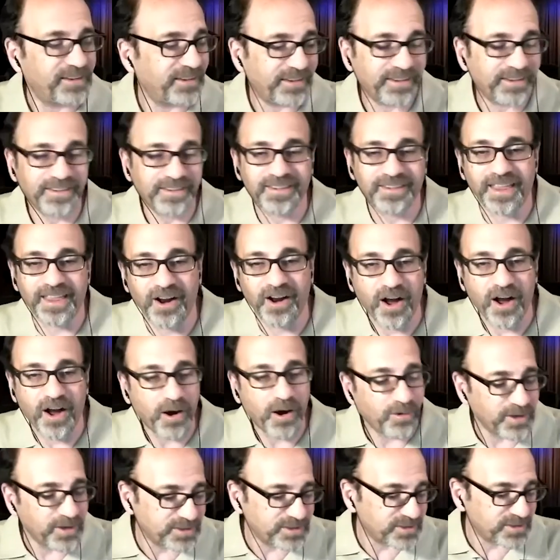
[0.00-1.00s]
they'd
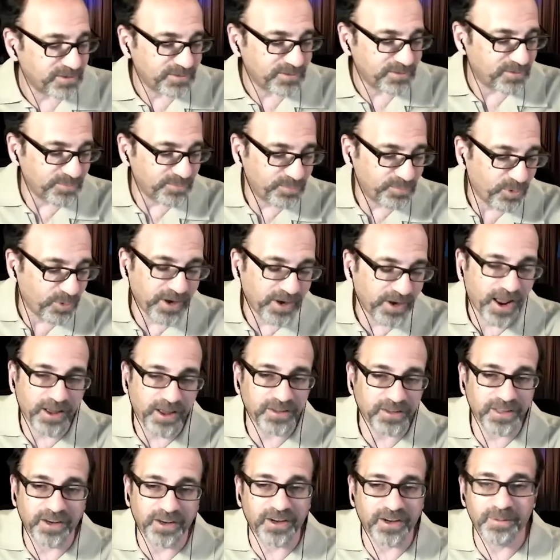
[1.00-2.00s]
always point
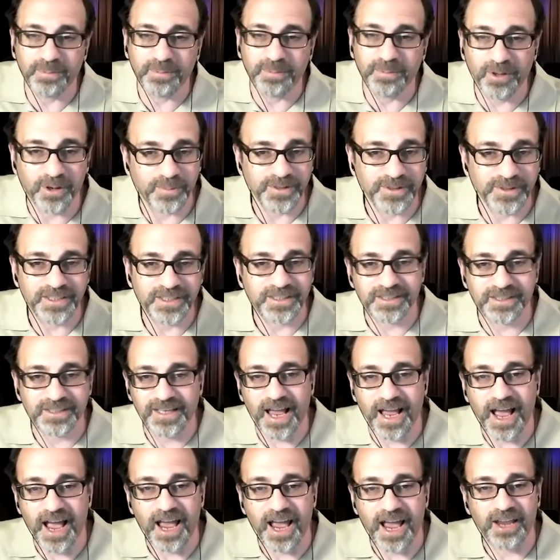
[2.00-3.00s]
out Larry Bloom as this
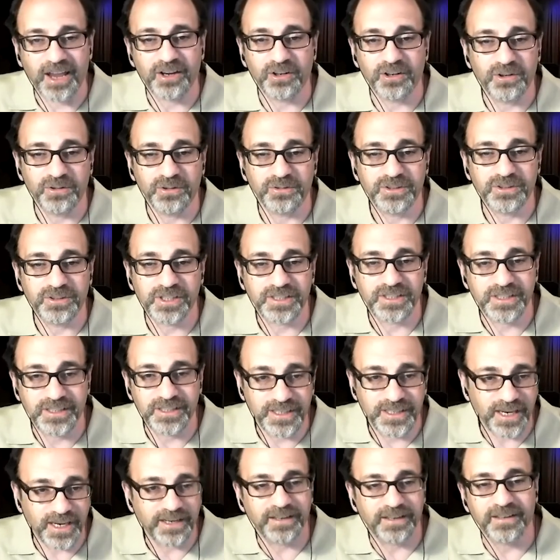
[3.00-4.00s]
guy who just
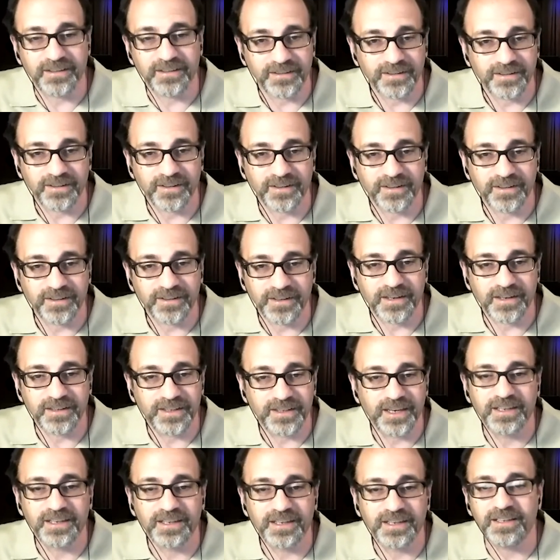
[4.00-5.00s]
didn't
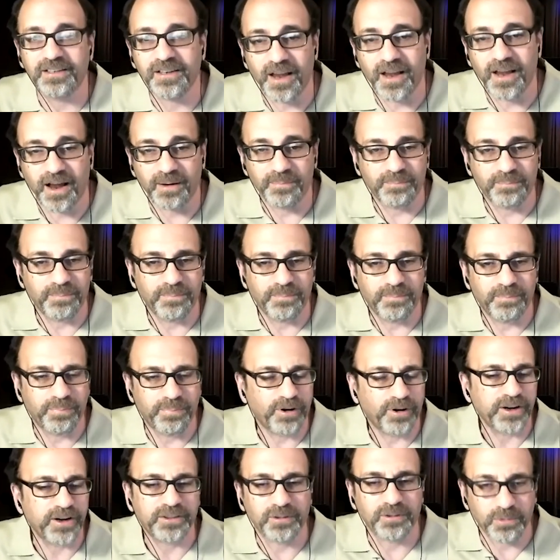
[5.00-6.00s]
didn't uh,
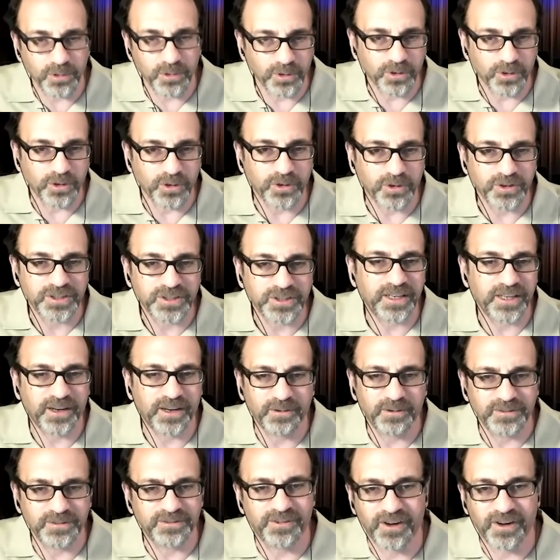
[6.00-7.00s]
break the rules. He, he
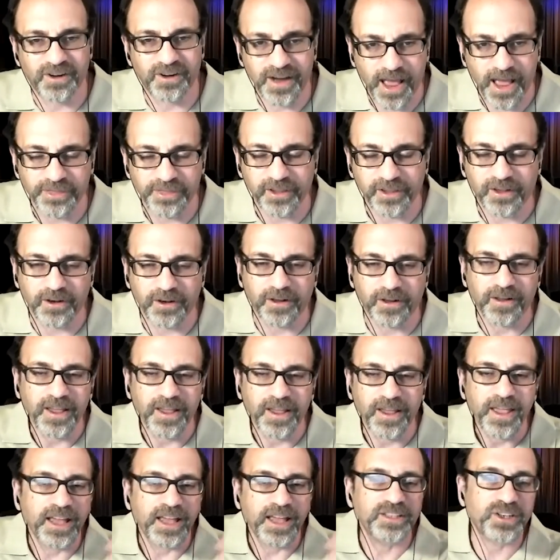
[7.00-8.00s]
was very yeah. ethical.
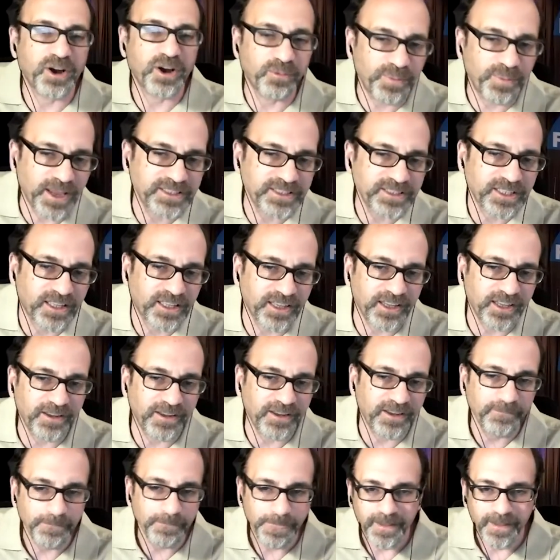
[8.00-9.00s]
And so
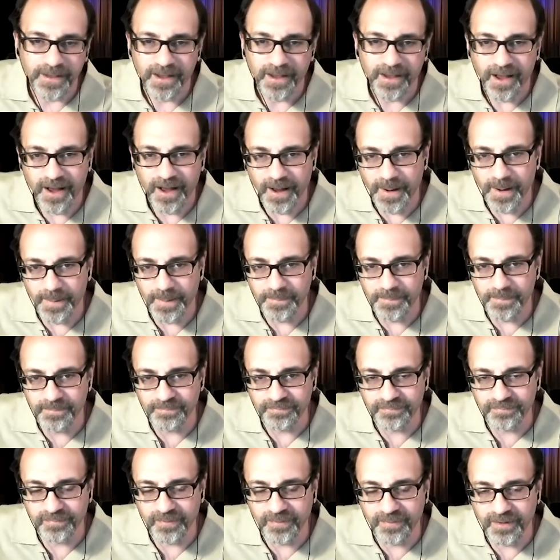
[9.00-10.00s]
basically, um,
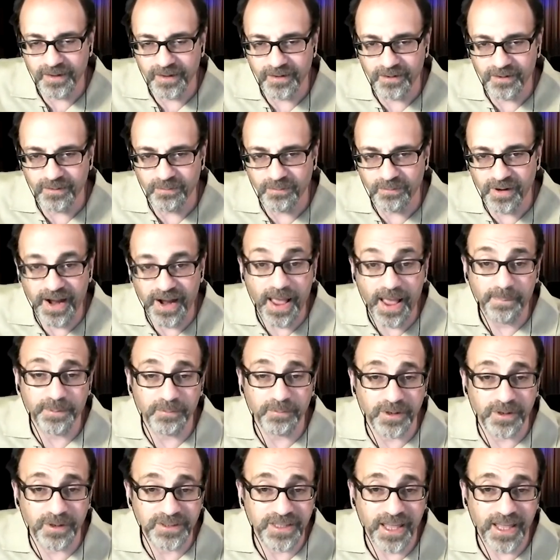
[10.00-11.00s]
what
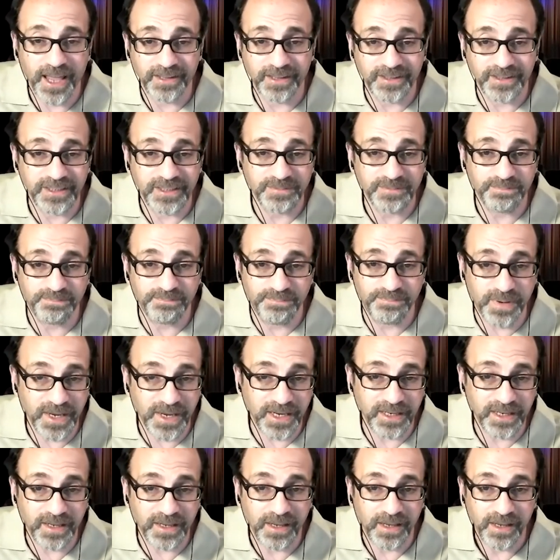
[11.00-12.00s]
happened was they had this
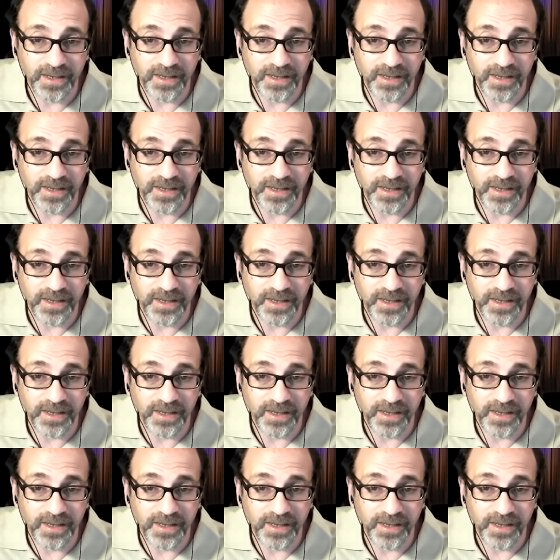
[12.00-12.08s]
big,